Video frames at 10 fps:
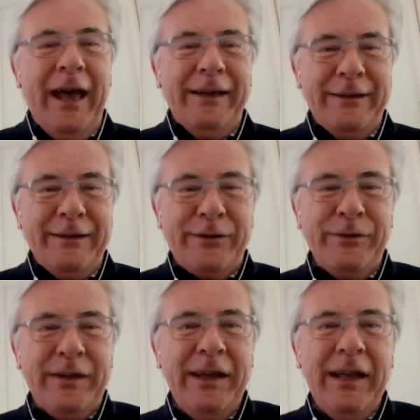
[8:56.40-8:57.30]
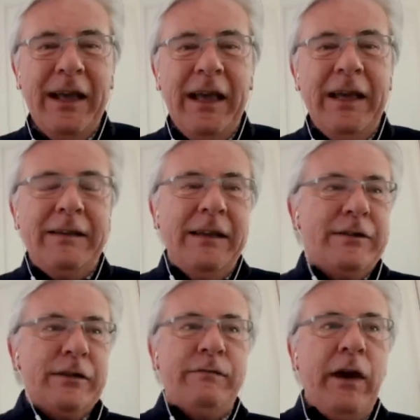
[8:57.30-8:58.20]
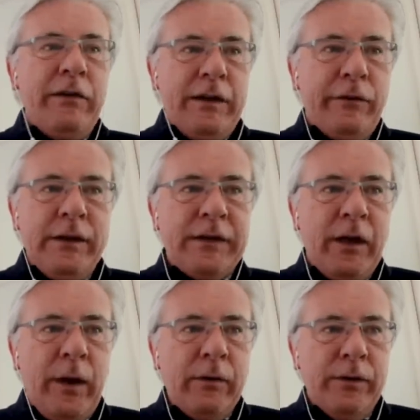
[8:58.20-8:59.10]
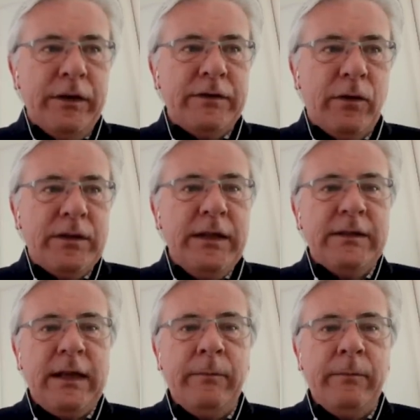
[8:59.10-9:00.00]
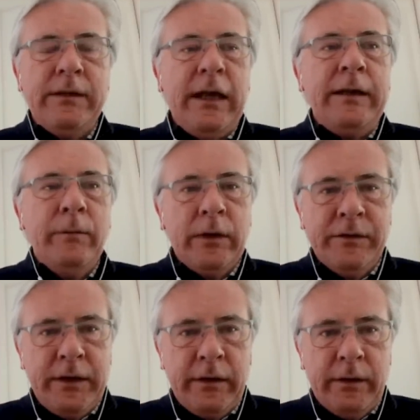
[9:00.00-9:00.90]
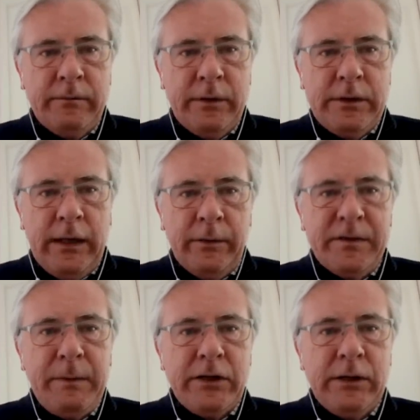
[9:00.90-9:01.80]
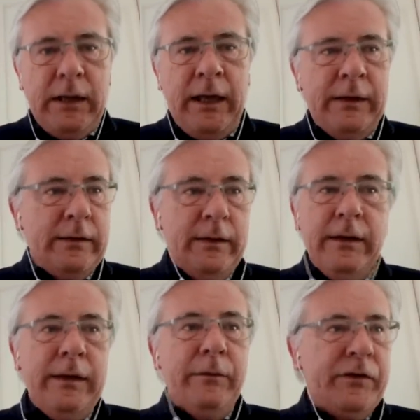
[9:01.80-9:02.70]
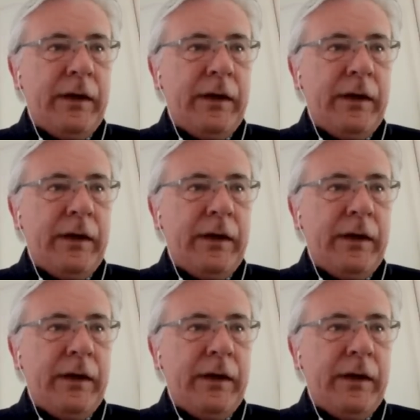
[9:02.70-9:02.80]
in hand. In truth, it's just very difficult to know how good this horse is. And we had Danny Mullins on our Cheltenham special, and he